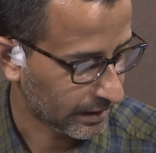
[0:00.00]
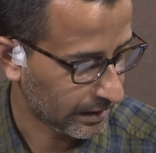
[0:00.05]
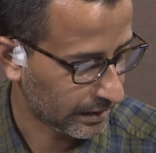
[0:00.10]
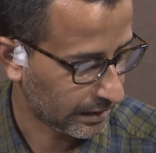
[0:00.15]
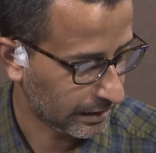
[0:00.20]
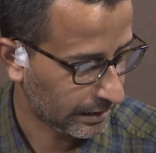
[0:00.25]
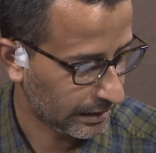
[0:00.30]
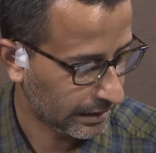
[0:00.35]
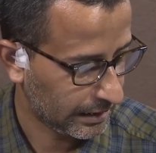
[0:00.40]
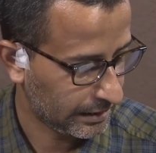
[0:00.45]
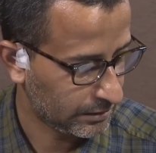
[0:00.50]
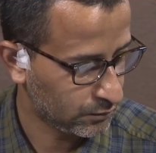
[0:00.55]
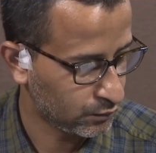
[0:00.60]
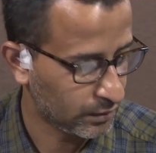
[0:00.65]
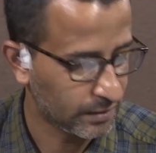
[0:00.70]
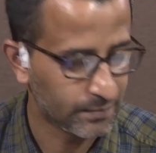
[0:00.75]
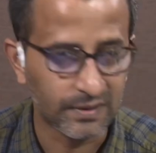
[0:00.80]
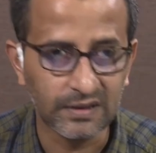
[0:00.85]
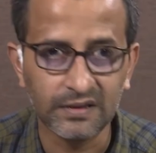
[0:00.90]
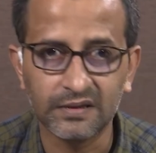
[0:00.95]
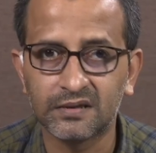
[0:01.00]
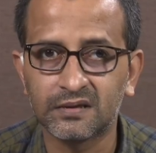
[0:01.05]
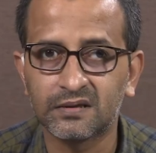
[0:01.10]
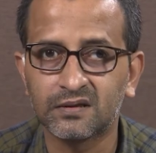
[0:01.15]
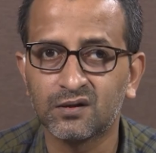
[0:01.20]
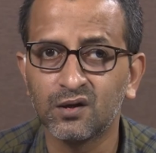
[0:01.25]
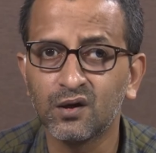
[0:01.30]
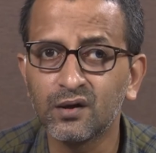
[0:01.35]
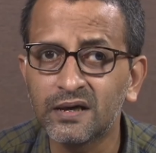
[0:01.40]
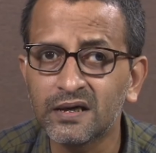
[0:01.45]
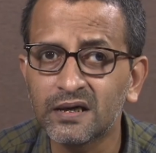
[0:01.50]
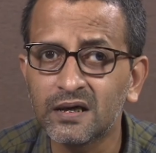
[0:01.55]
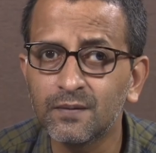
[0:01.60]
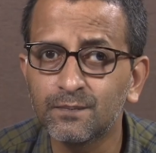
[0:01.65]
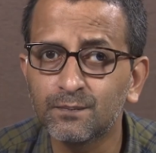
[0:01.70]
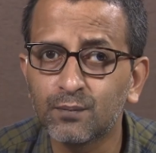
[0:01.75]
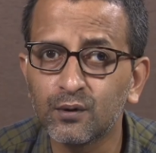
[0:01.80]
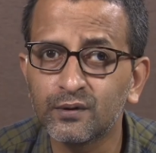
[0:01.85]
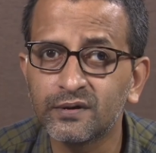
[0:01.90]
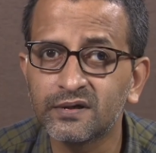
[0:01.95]
uh, and Weber's
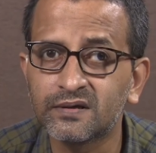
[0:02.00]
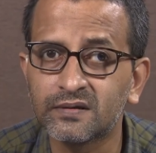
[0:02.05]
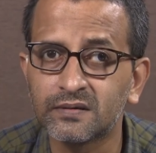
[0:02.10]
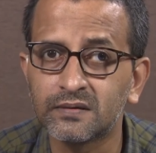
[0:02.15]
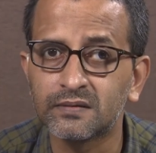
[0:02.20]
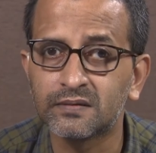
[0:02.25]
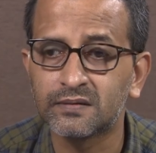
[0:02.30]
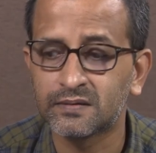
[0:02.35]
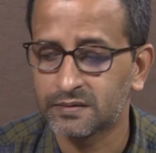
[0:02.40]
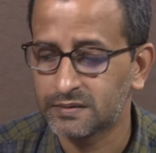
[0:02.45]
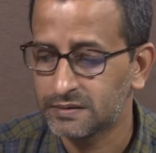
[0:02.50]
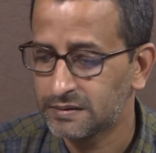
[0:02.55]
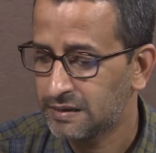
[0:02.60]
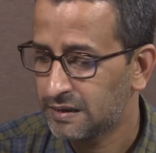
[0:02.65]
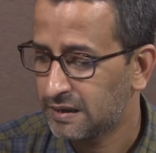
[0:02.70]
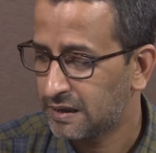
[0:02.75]
theoretical positions